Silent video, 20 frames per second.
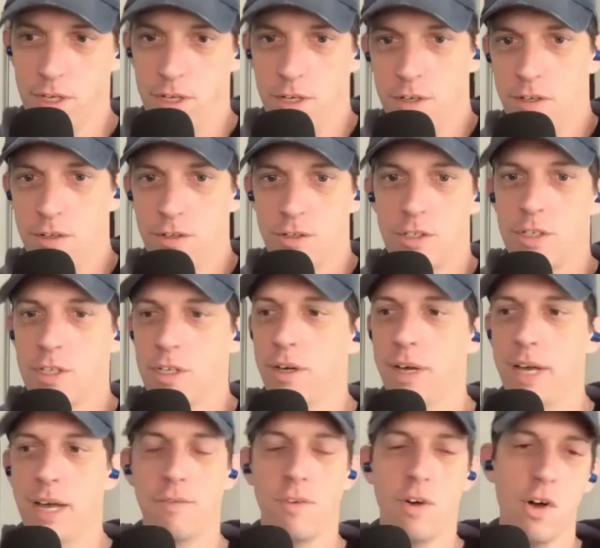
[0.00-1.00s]
You still
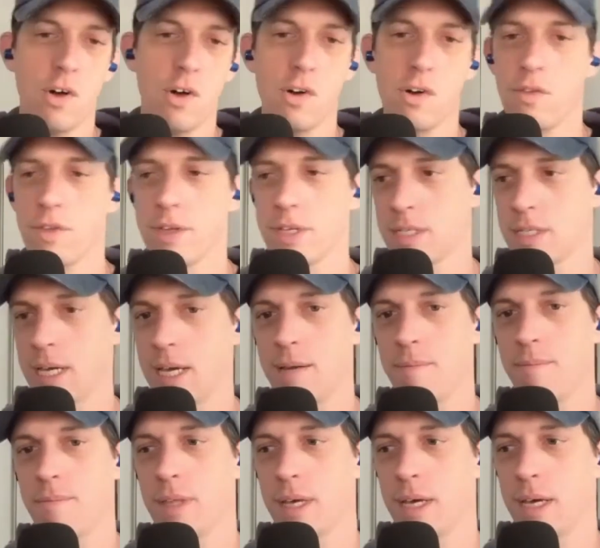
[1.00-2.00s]
have all the
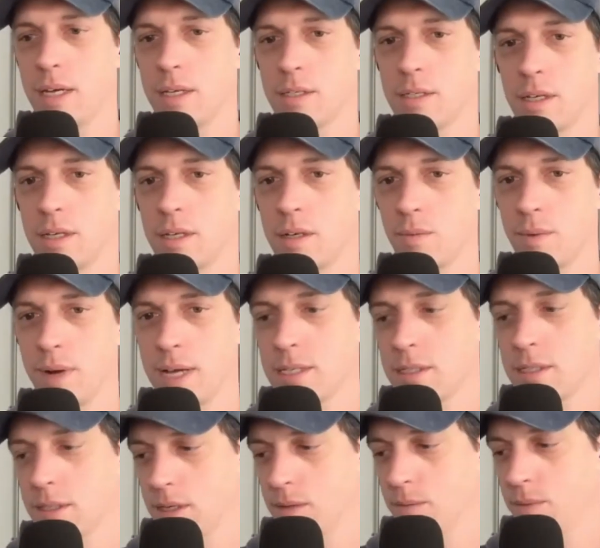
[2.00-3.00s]
same things that you're
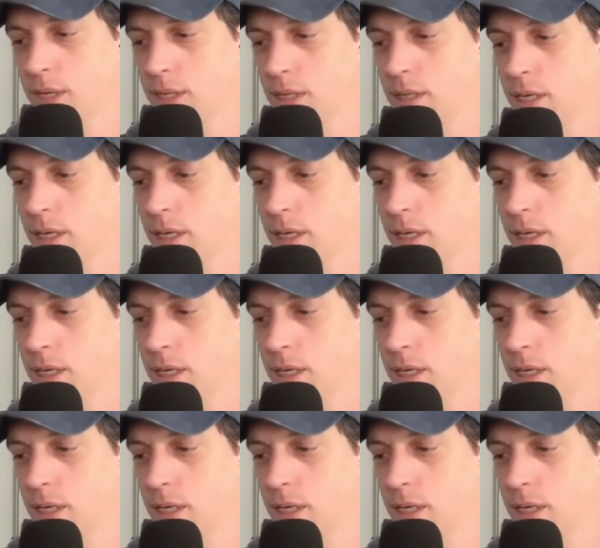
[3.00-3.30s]
wrestling with.